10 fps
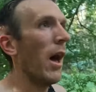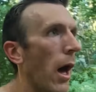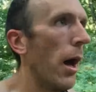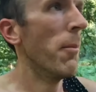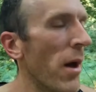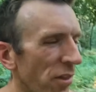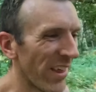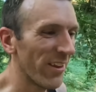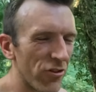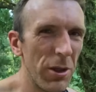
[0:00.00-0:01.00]
um, I
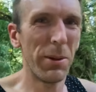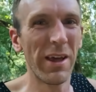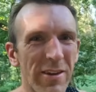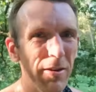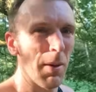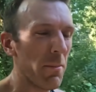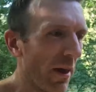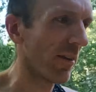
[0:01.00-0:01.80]
think the GPS is a bit